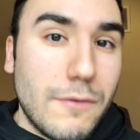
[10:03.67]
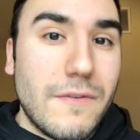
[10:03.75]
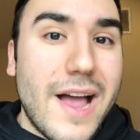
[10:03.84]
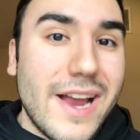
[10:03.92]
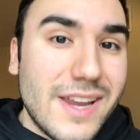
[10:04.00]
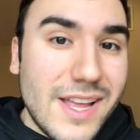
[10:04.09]

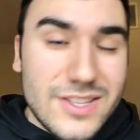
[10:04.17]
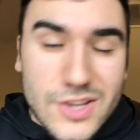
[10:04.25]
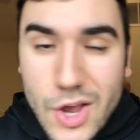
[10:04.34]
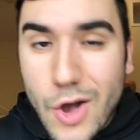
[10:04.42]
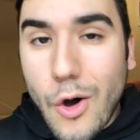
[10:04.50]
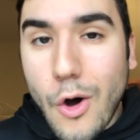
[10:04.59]
finance,
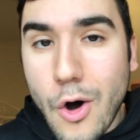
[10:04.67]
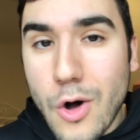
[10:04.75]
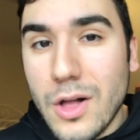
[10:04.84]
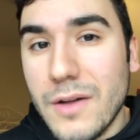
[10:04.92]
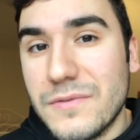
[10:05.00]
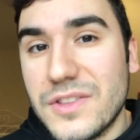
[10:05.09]

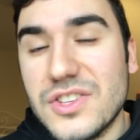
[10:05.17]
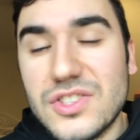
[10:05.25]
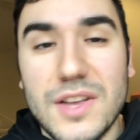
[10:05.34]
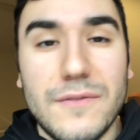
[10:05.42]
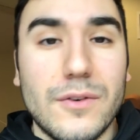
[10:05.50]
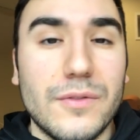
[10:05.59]
all of these
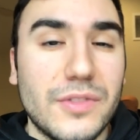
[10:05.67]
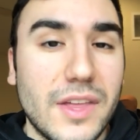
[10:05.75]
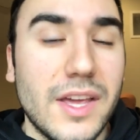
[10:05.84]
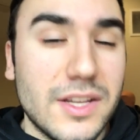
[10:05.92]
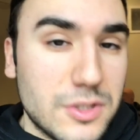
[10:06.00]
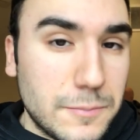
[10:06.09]
different
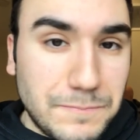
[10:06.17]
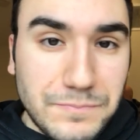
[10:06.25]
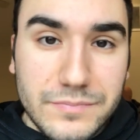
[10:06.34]
things.